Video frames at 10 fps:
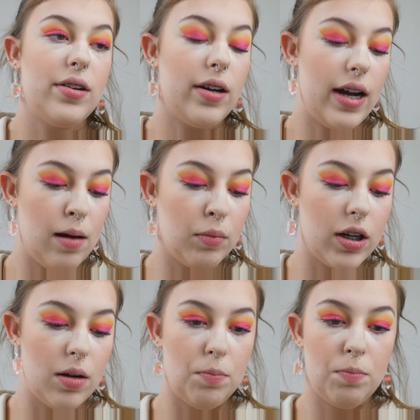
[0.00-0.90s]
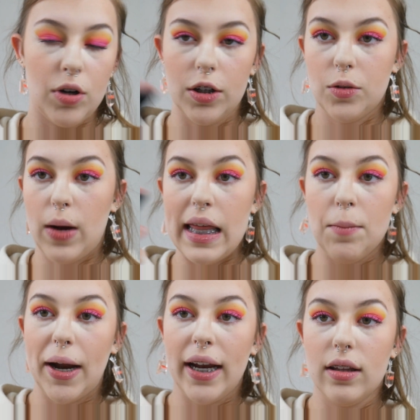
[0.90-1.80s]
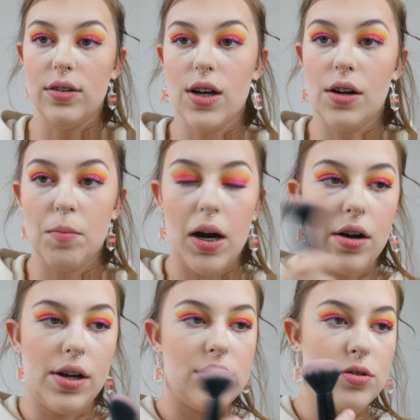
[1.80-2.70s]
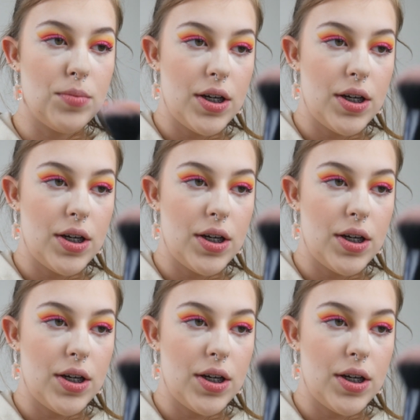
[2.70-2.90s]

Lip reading: I am gonna brush away the bake that's under my eyes and on my